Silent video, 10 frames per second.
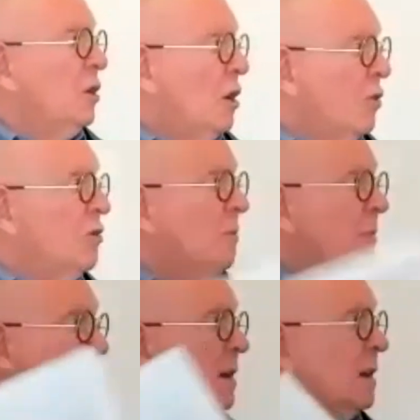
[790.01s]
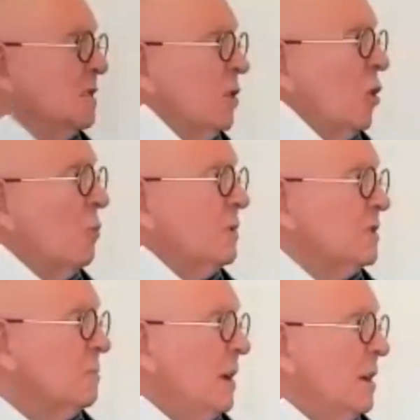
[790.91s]
Know your mind as an
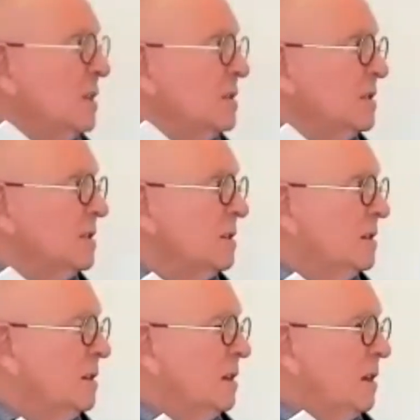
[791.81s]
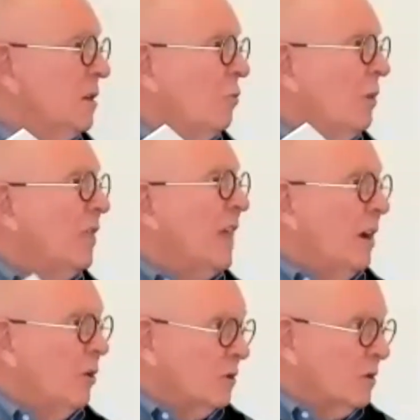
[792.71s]
open space
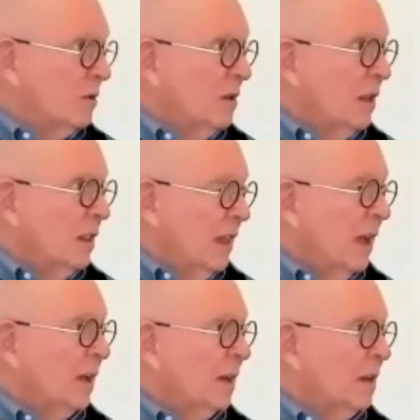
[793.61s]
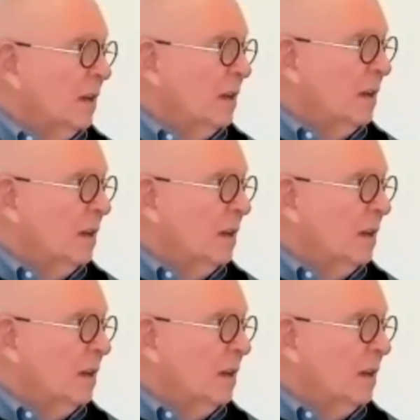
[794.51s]
without that